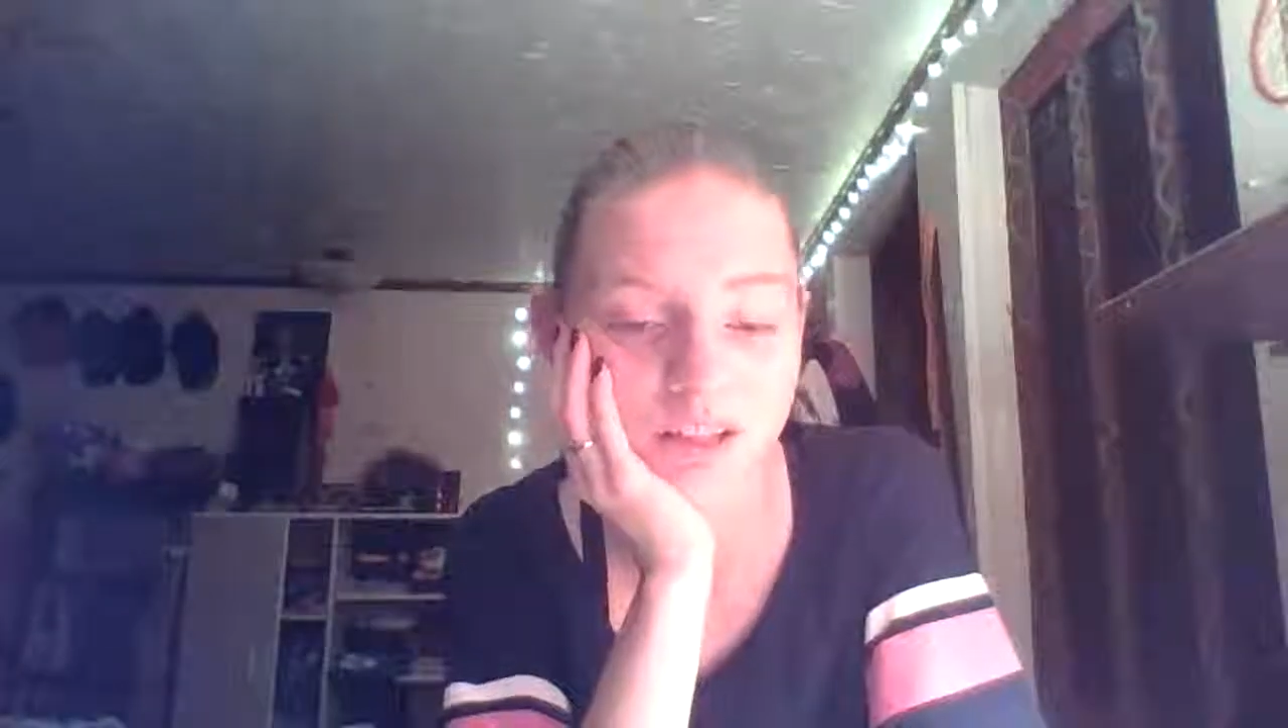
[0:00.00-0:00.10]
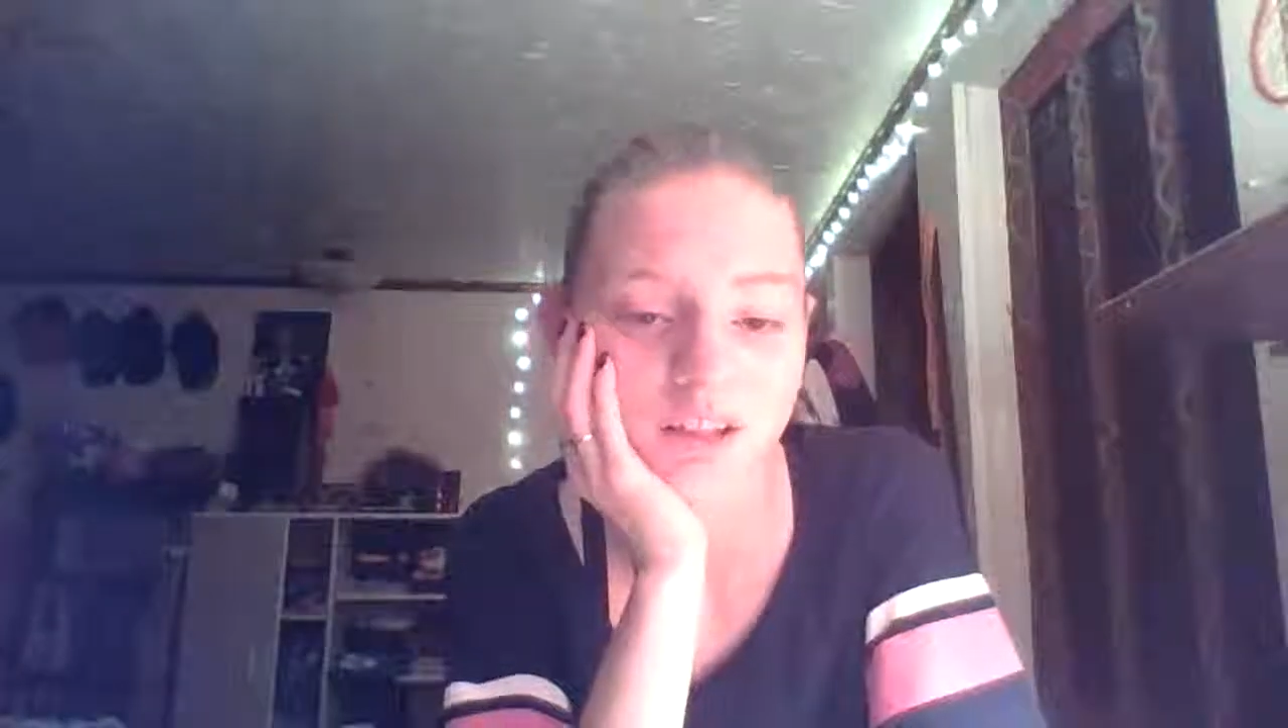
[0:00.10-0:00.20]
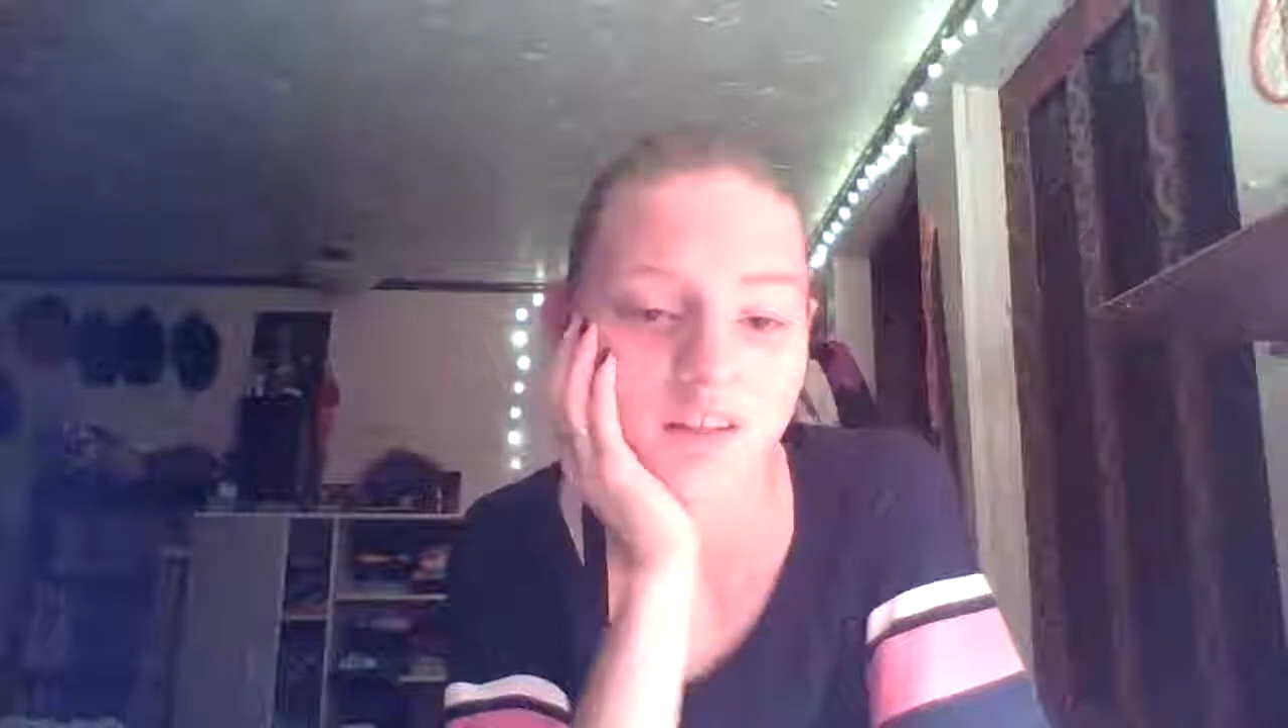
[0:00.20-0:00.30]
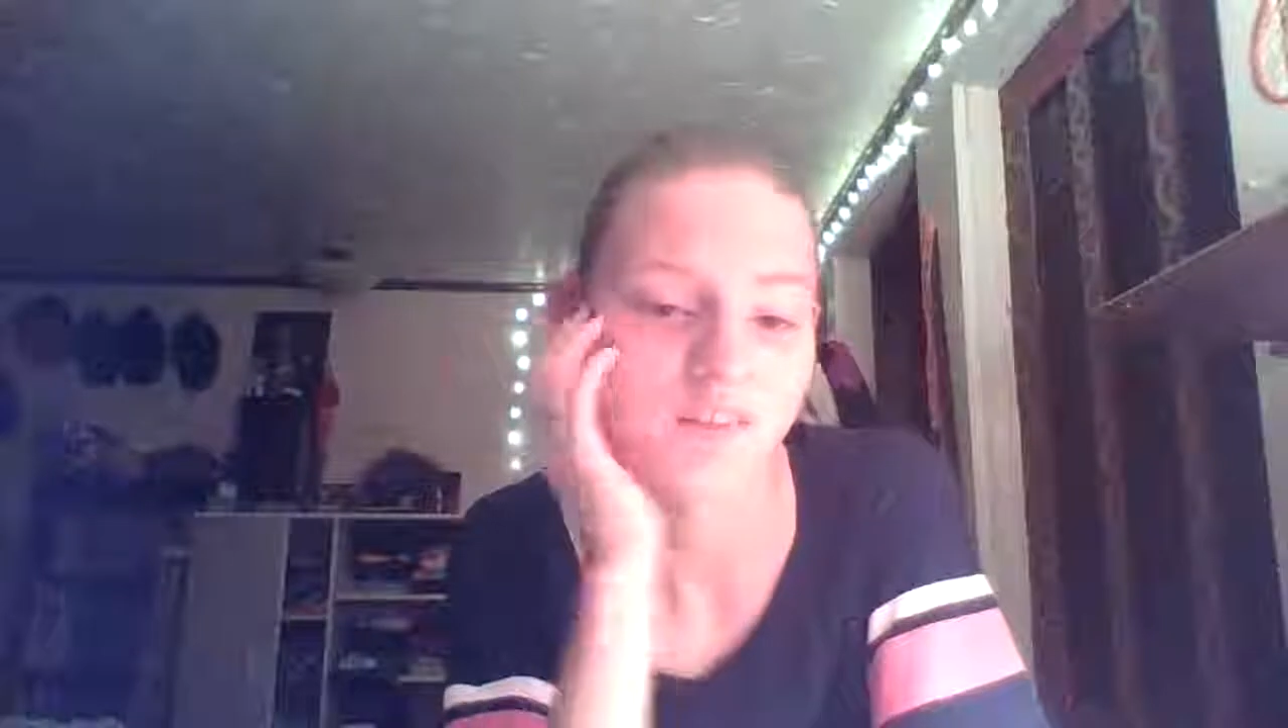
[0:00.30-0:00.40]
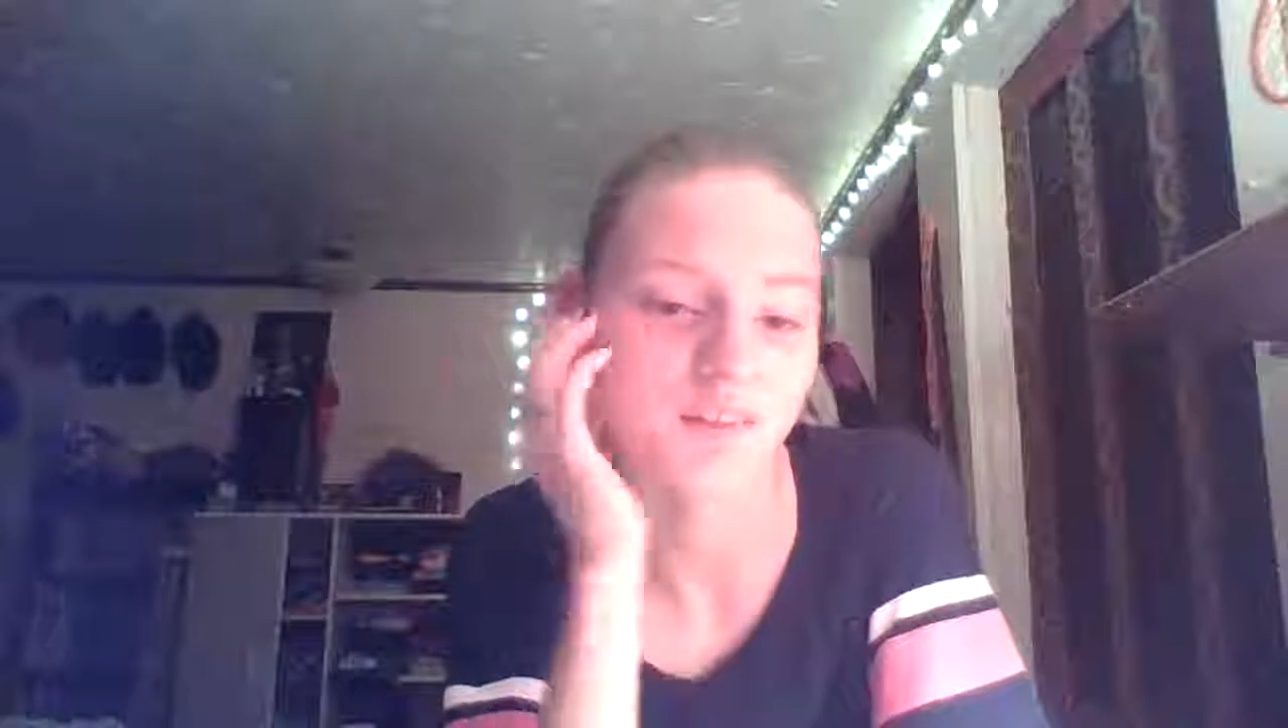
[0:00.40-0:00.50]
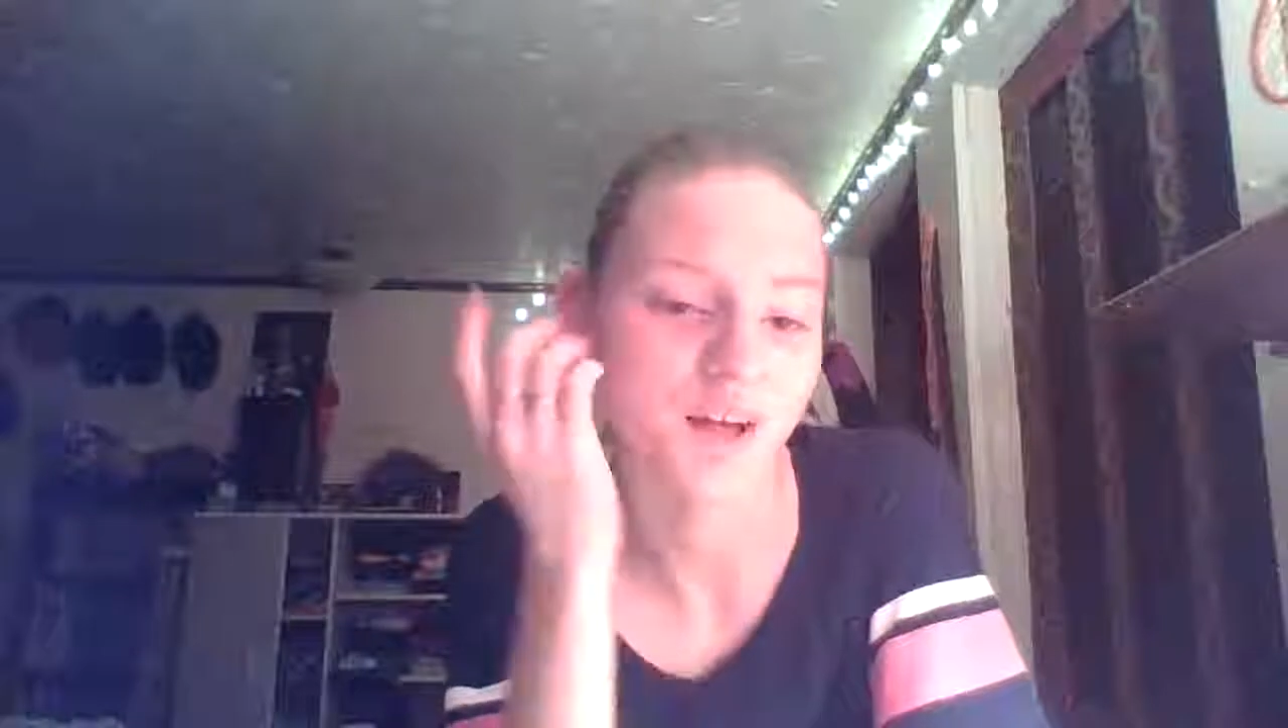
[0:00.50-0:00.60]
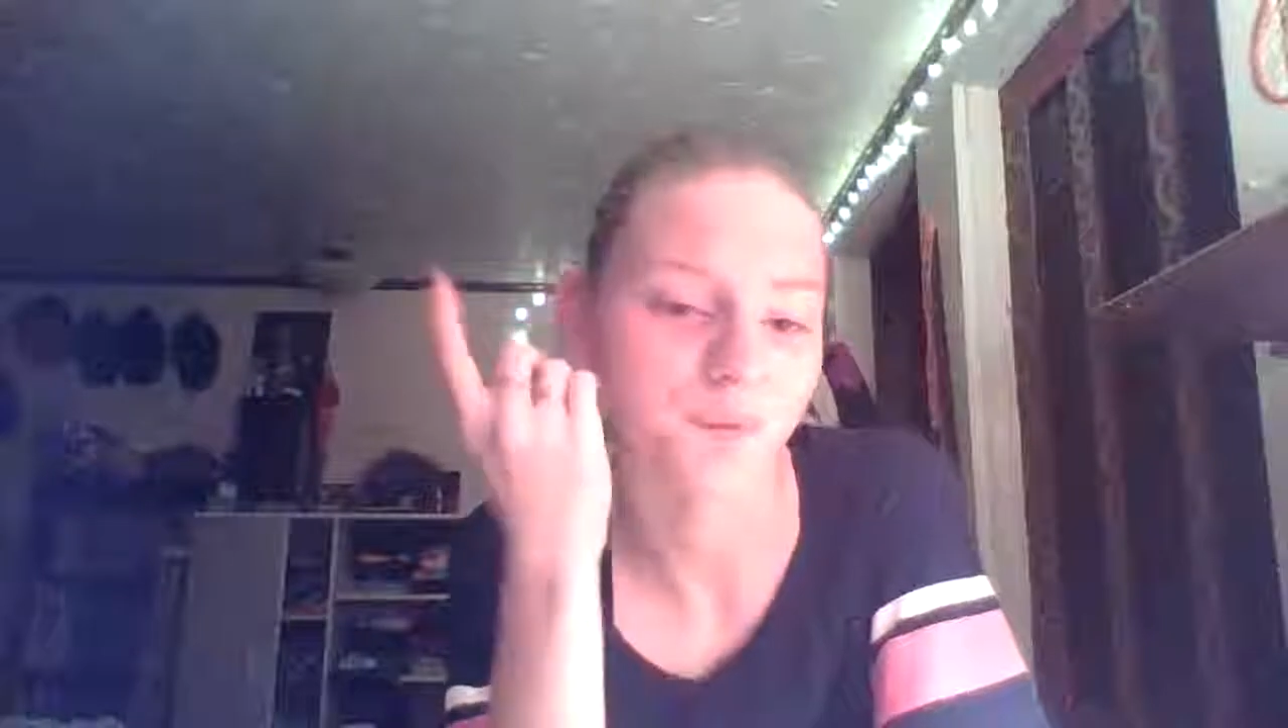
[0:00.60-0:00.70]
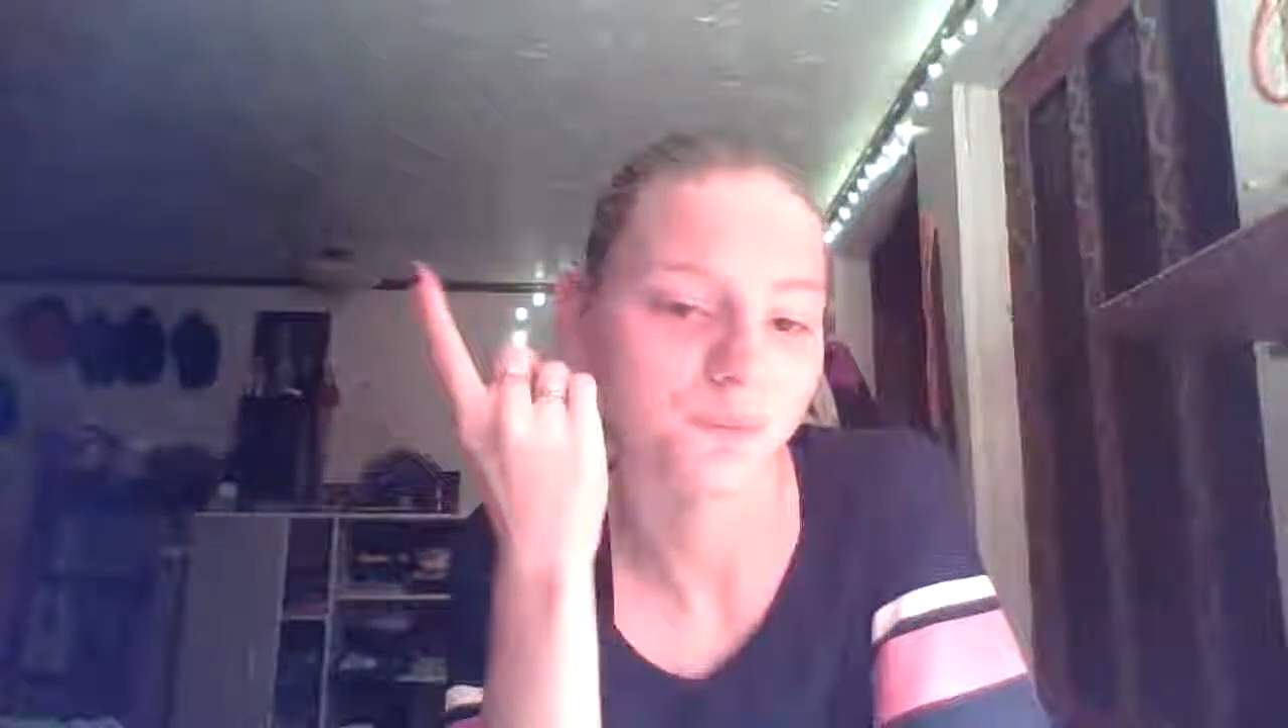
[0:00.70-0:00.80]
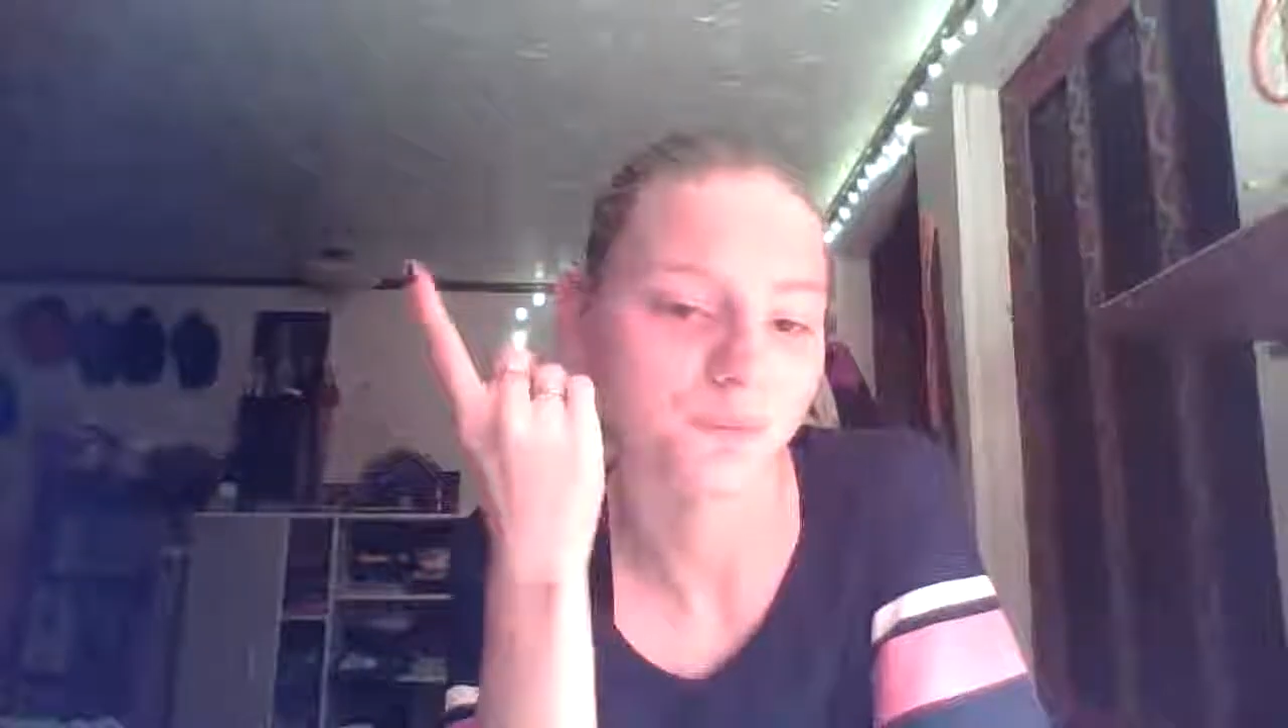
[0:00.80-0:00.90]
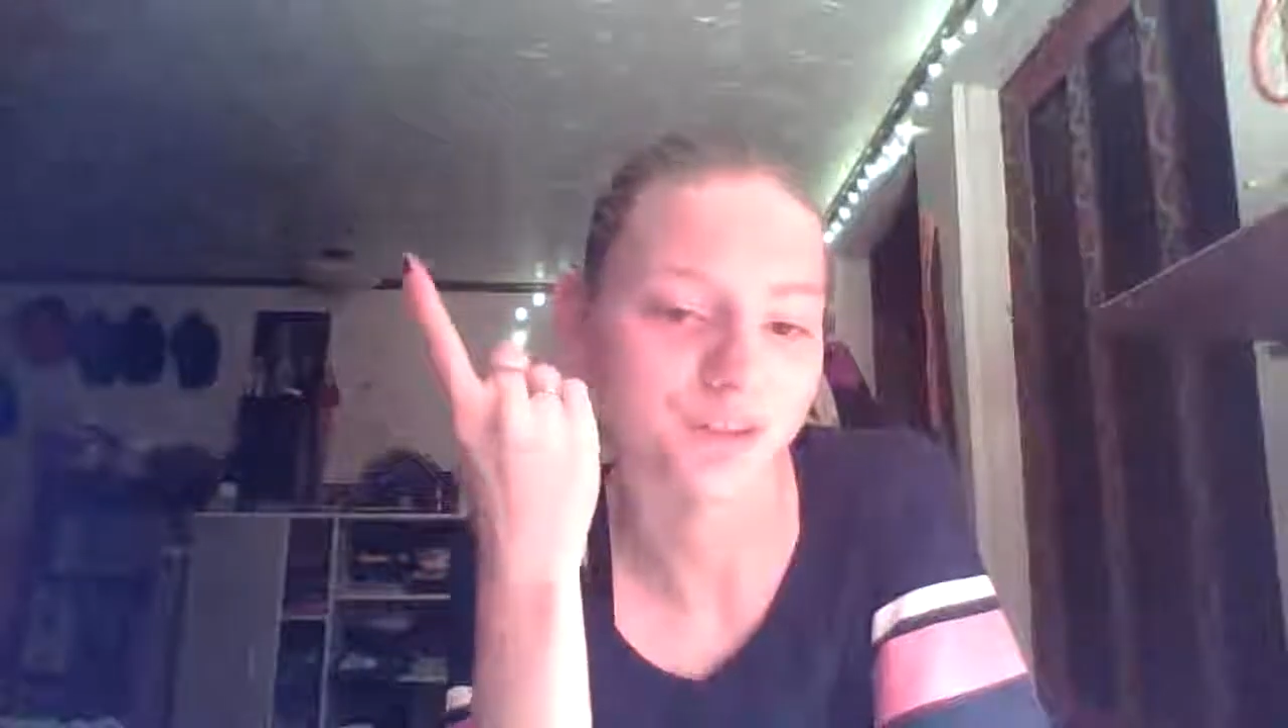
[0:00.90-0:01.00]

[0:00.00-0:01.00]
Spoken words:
They're not only